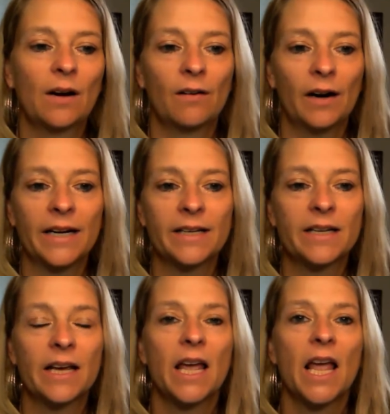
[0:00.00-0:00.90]
All
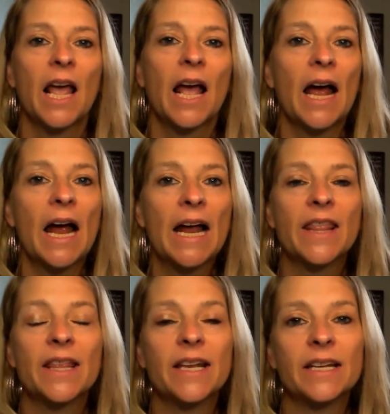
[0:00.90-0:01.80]
right.
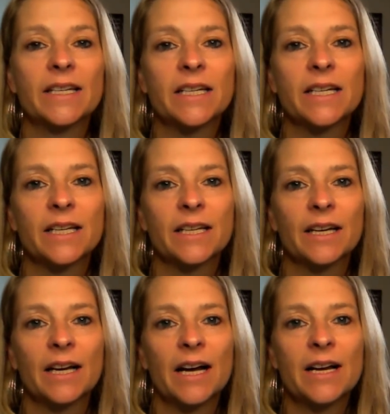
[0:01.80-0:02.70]
And
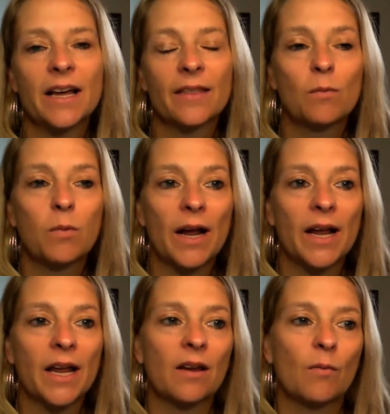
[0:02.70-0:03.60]
another
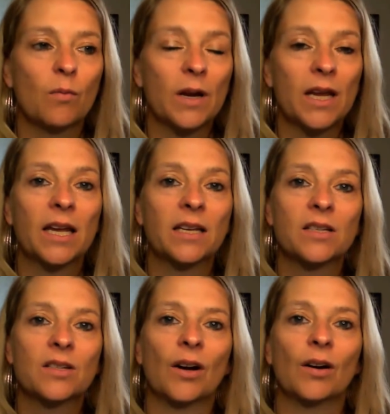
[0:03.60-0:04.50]
way we can
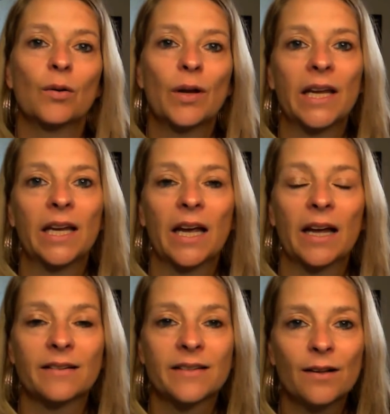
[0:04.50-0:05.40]
start looking
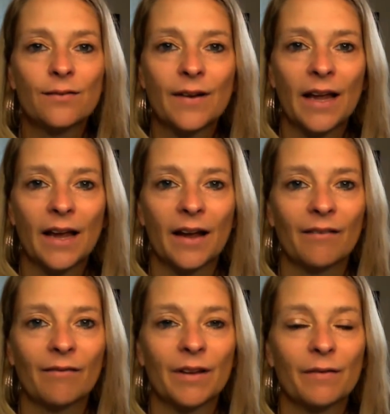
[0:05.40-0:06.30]
at
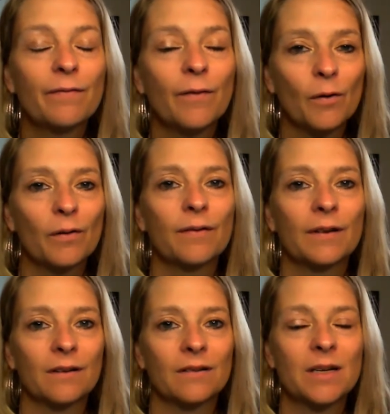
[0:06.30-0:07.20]
self-care, the fourth
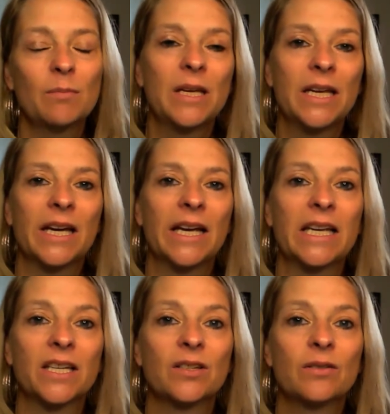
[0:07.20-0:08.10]
little tip here,
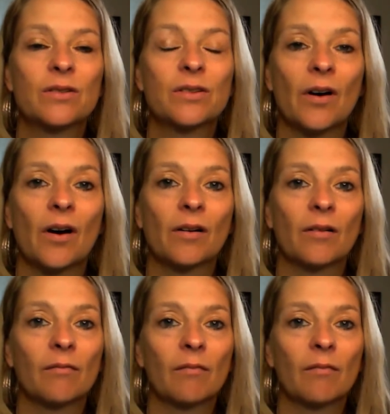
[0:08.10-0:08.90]
is to start